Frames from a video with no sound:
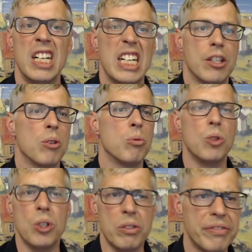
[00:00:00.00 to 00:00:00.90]
the
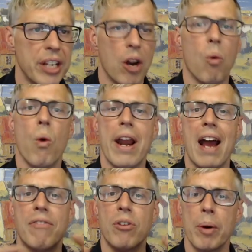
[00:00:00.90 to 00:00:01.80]
roof,
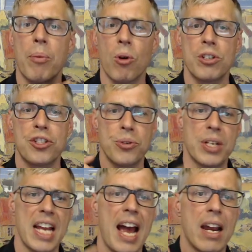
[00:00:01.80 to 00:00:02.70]
whatever reports you
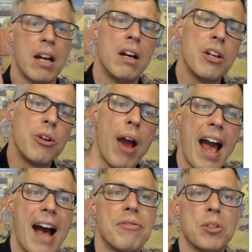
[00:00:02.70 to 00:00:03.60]
get, you
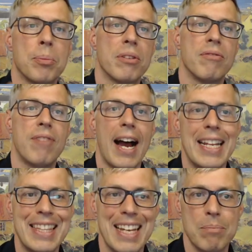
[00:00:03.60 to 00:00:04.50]
have to
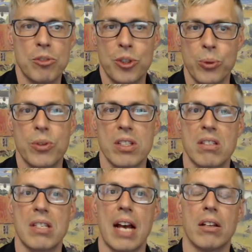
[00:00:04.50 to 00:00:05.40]
provide them to the
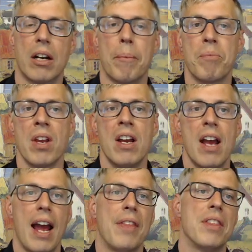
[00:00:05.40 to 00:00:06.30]
seller.
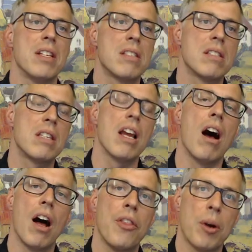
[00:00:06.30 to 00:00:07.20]
And this is the
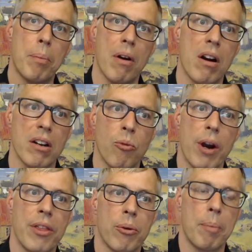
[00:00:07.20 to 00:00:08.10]
other part of
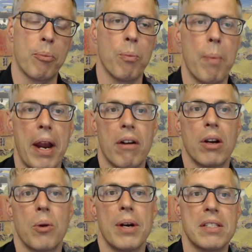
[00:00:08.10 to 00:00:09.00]
where the repair
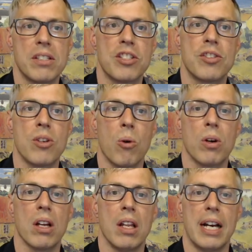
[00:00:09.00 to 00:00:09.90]
request is so
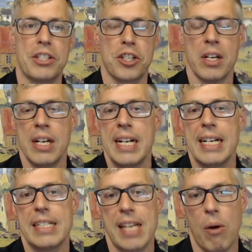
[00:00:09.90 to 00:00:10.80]
clutch,
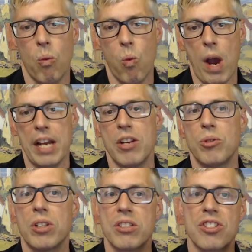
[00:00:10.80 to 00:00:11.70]
is that when you
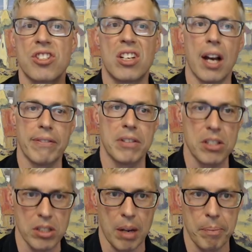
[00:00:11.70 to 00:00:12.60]
discover
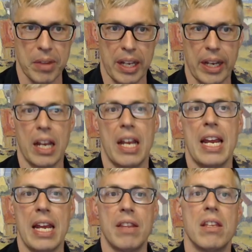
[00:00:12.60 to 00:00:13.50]
something
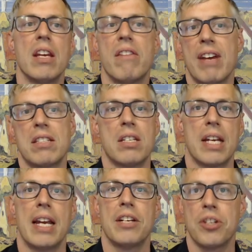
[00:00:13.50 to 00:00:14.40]
in the
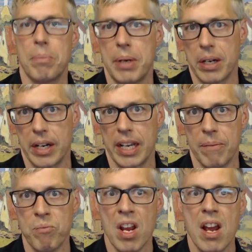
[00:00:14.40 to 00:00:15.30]
investigation period,
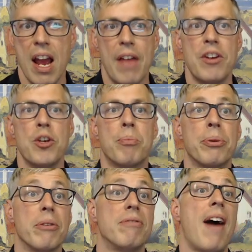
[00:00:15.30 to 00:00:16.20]
and then you
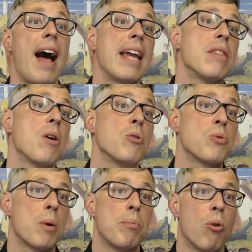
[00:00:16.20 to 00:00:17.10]
provide
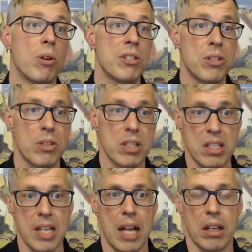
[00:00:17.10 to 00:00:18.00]
those reports to the
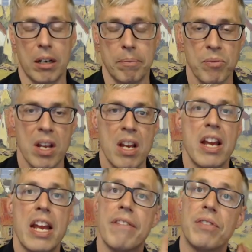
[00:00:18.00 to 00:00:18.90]
seller,
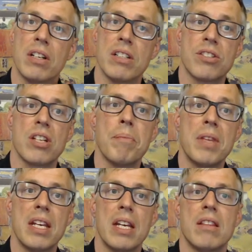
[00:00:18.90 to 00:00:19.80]
if there is
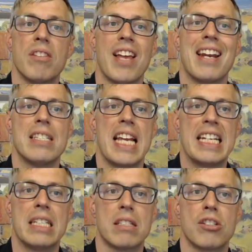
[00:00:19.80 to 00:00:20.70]
something in there that is a
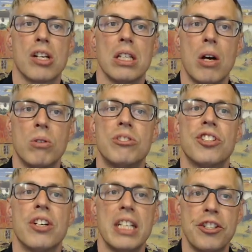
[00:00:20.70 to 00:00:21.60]

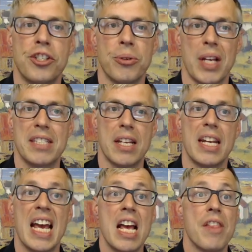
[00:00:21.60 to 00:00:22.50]
disclosure issue, as
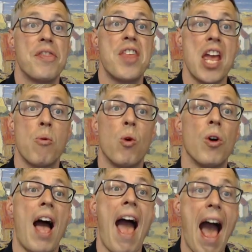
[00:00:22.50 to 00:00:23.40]
in they
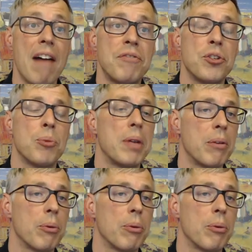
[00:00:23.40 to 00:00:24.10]
will have to be